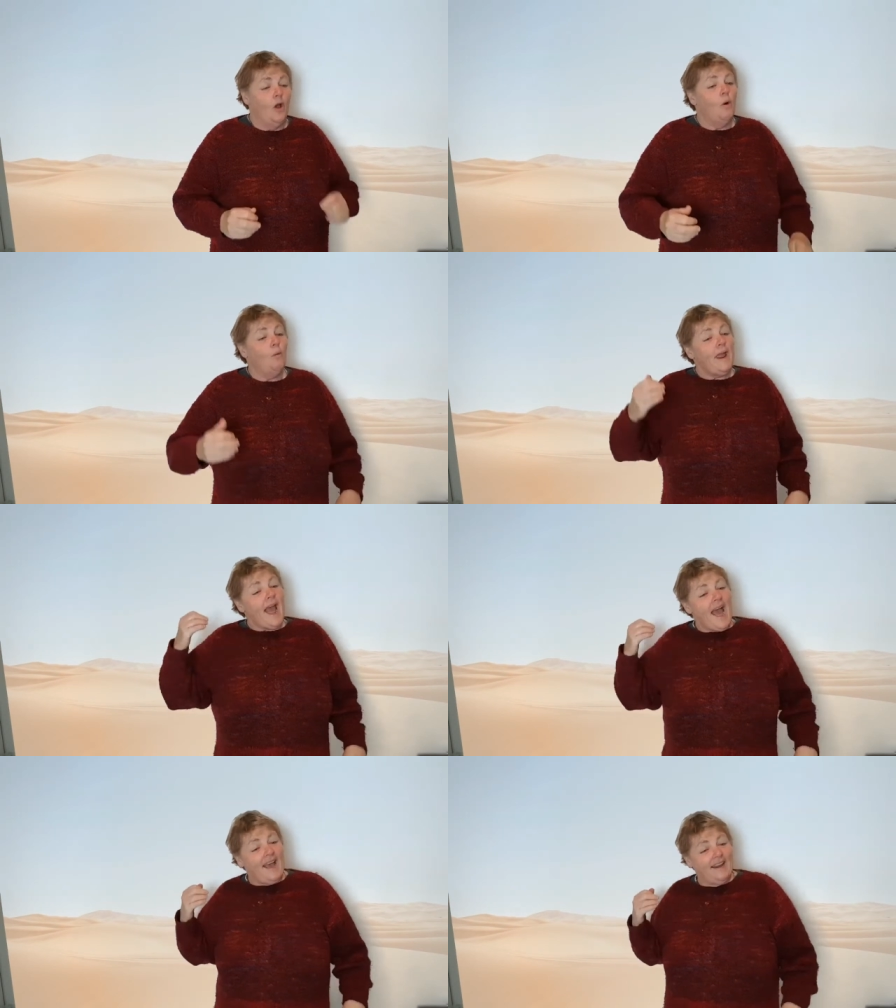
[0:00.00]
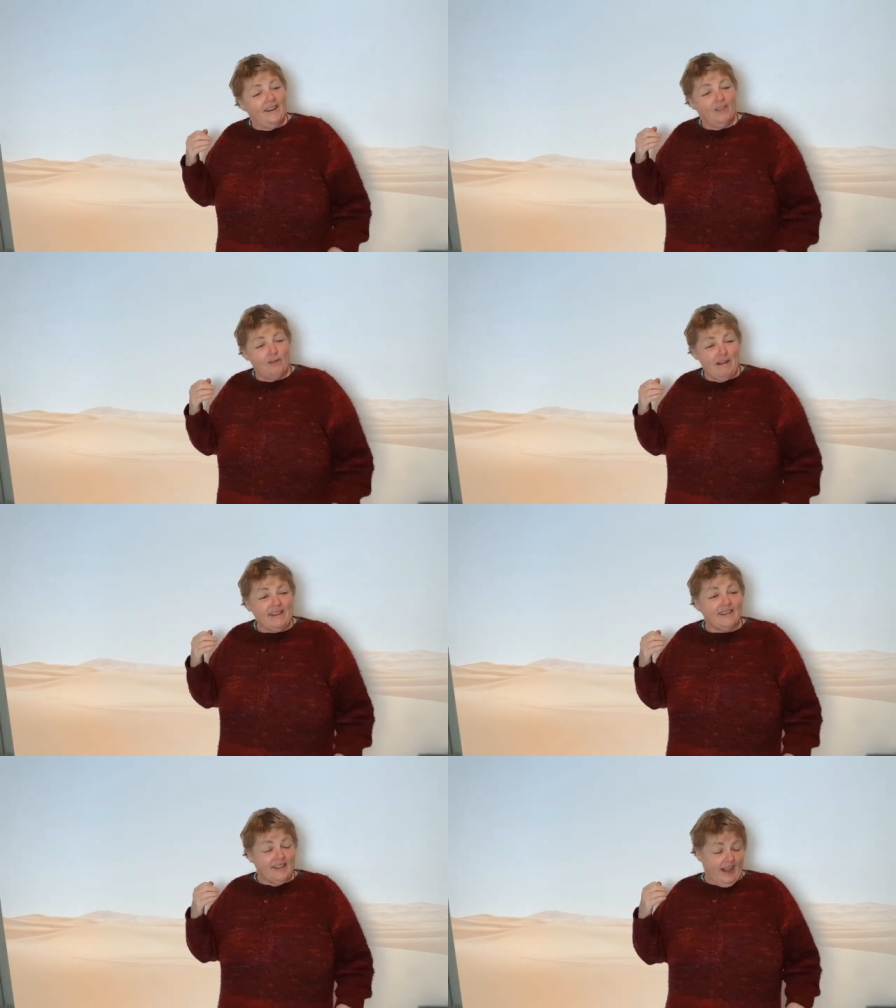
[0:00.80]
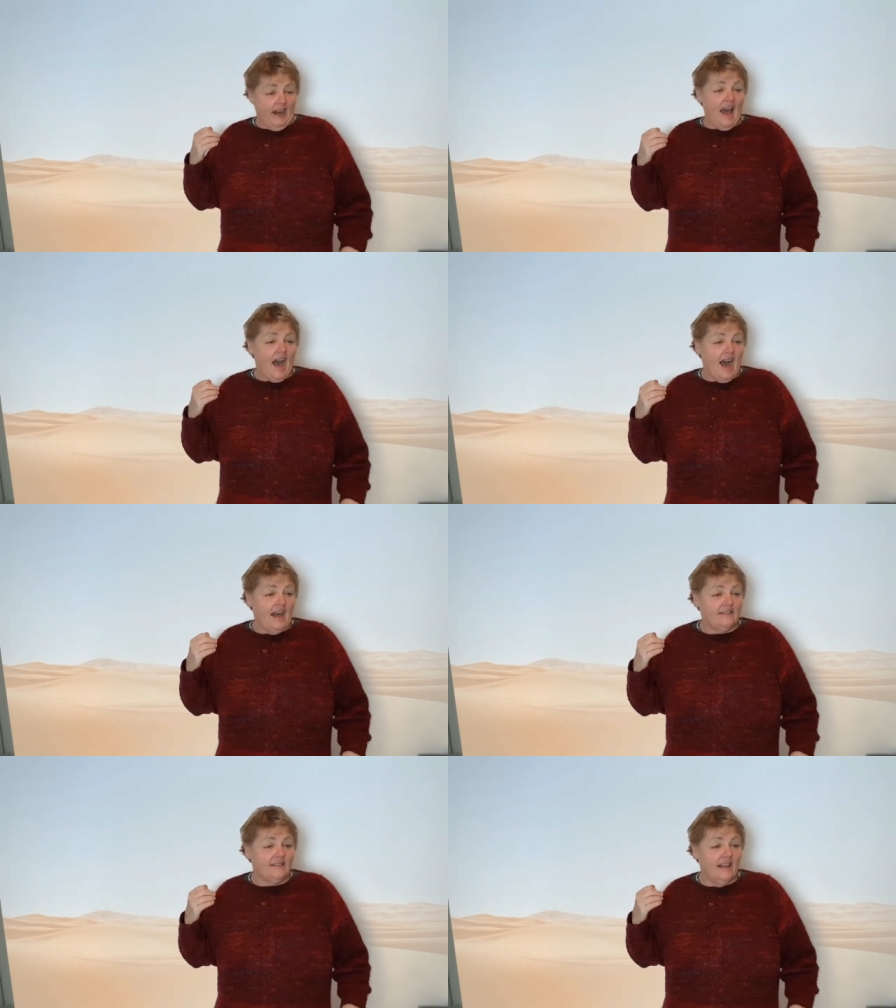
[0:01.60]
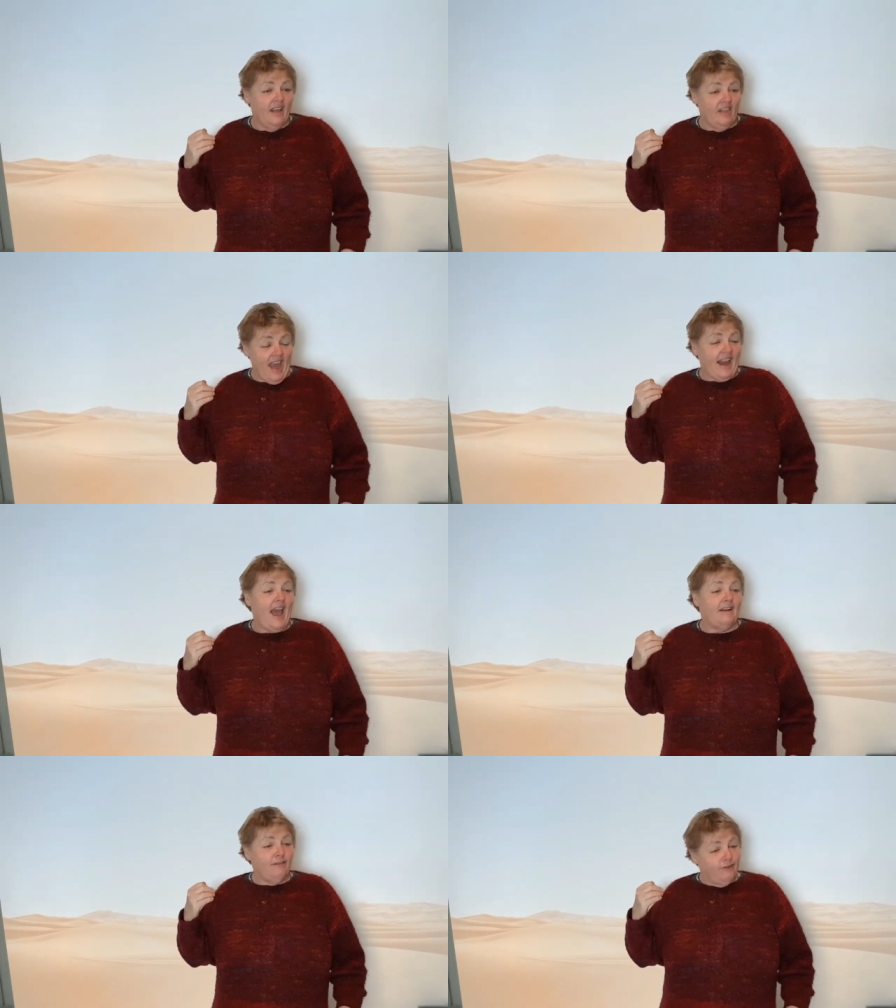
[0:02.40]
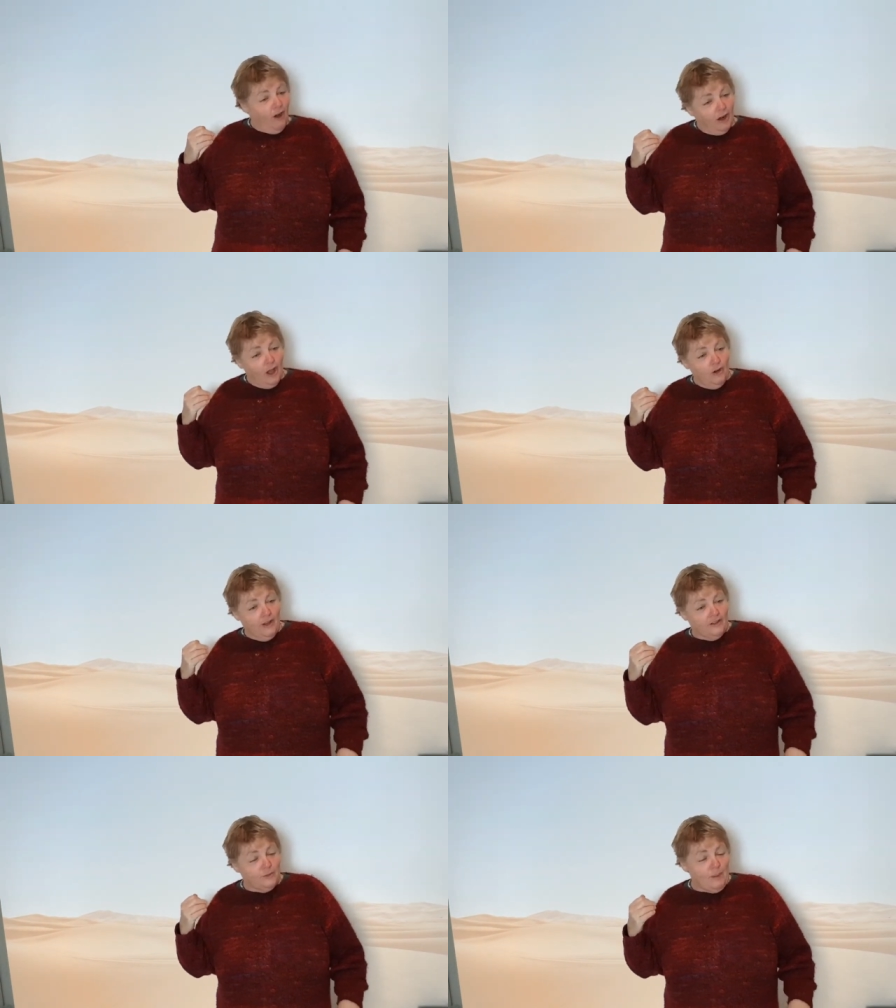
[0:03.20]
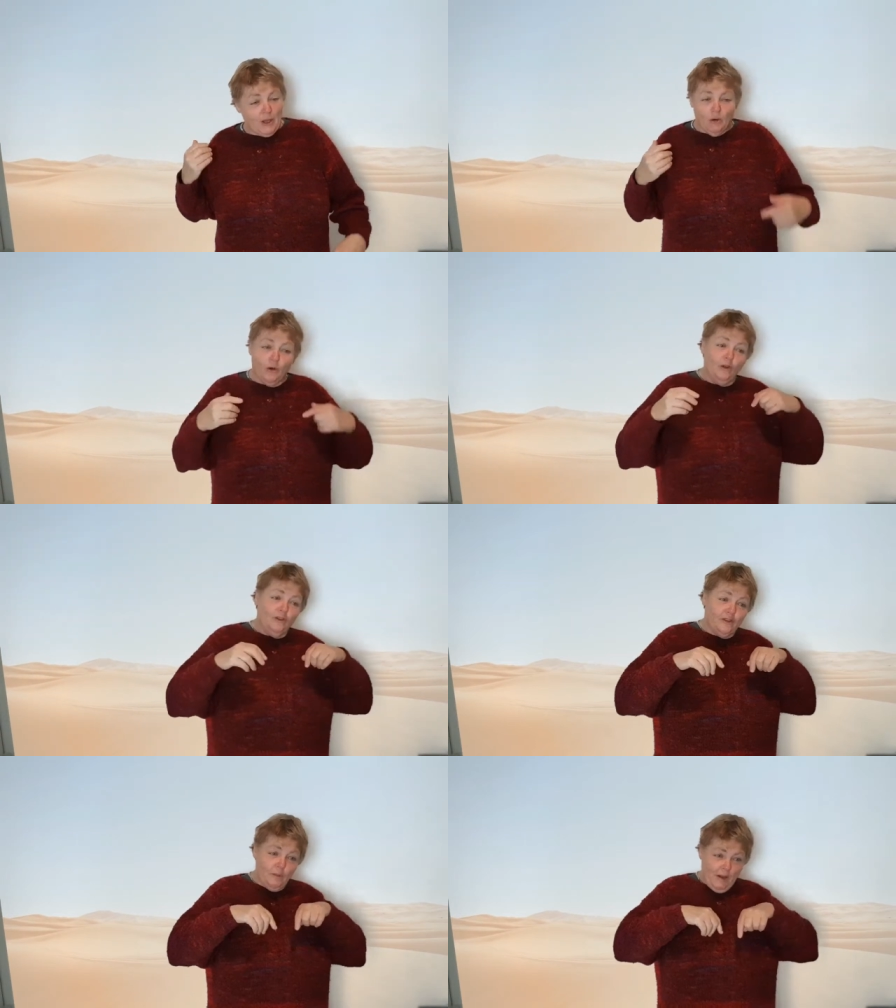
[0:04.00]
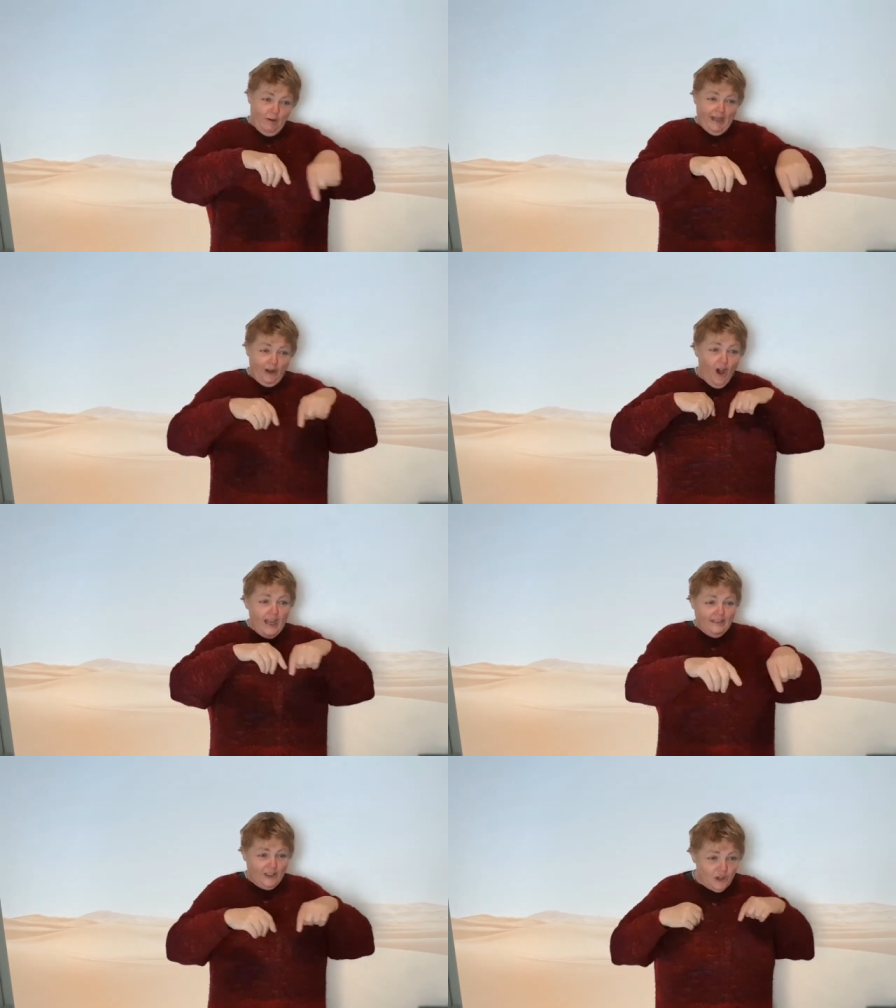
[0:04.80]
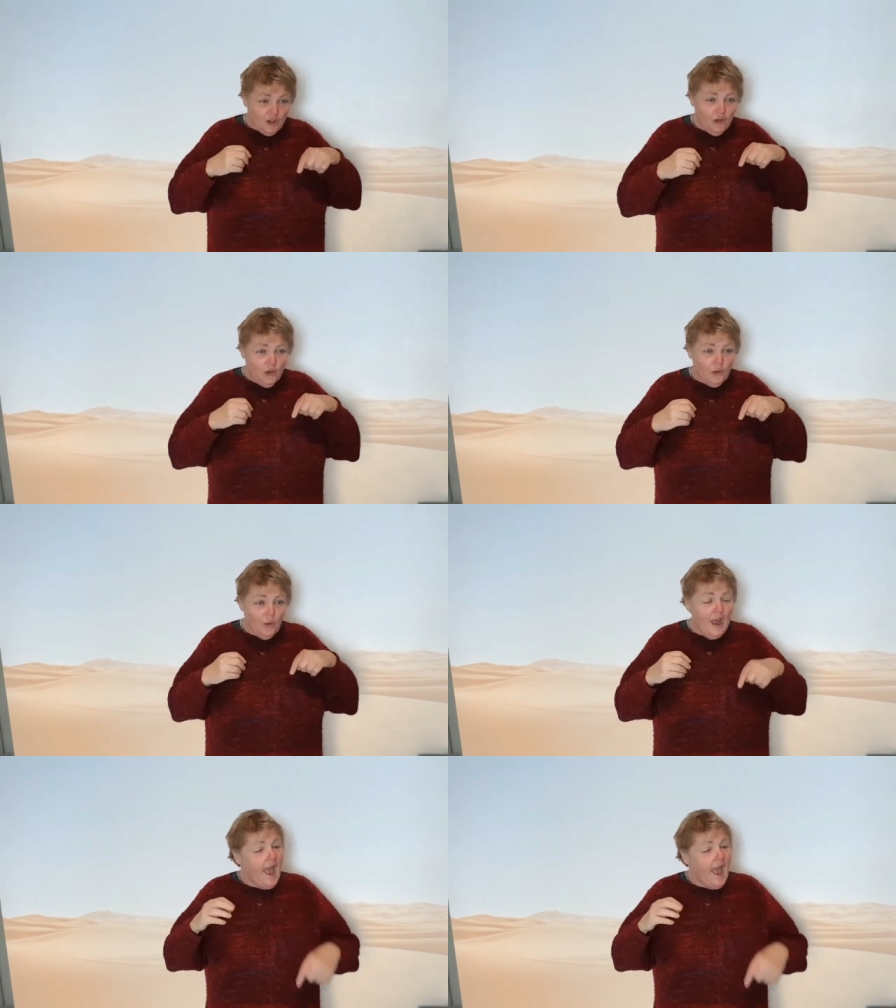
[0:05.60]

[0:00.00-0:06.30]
we had the rest of the class that had followed us because we were in lines of two,